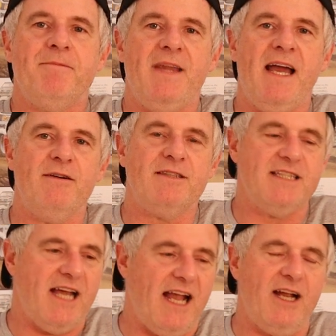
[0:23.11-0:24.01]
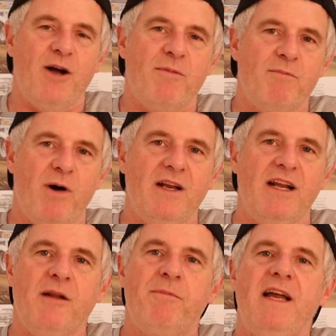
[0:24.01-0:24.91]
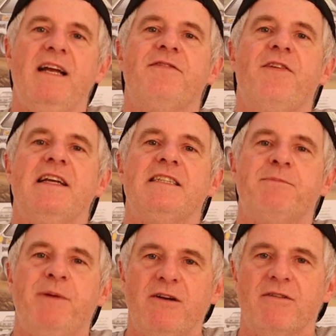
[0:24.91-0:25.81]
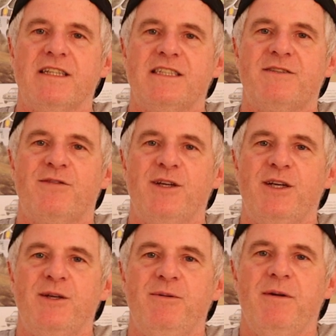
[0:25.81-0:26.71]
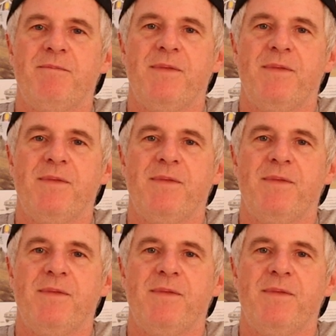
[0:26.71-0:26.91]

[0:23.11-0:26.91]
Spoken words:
Now today, my little bit of experience for you.